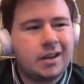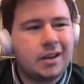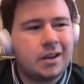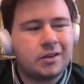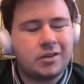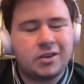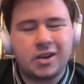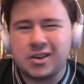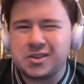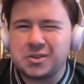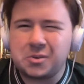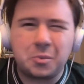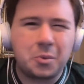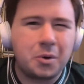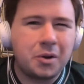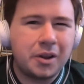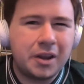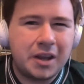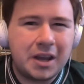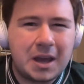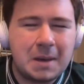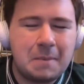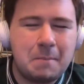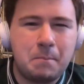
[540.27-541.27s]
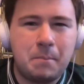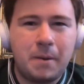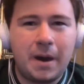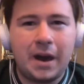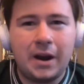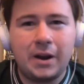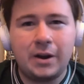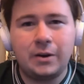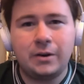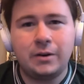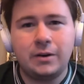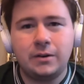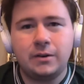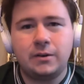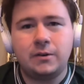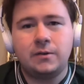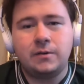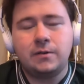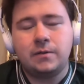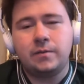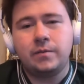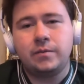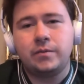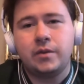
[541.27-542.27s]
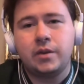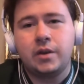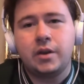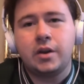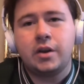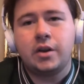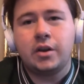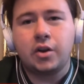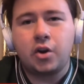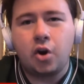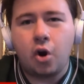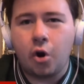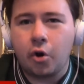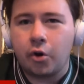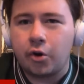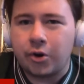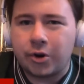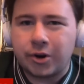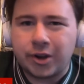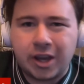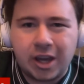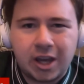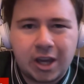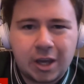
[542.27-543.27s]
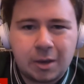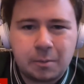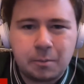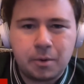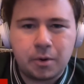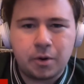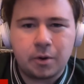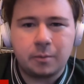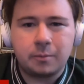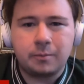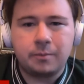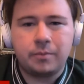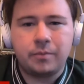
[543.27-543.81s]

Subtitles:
Doesn't really get better. Carter Kieboom,